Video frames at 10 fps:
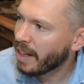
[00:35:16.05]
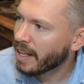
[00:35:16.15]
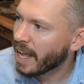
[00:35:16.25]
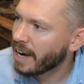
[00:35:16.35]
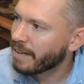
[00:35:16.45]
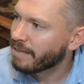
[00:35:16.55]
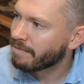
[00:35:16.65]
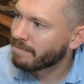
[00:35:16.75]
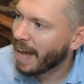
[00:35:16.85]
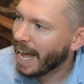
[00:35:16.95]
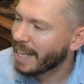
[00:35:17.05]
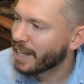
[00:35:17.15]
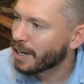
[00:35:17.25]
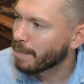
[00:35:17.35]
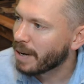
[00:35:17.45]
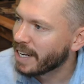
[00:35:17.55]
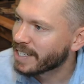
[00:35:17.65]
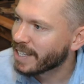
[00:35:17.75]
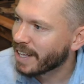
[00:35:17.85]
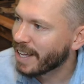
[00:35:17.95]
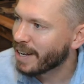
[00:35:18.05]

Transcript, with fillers: kind of island or peninsula,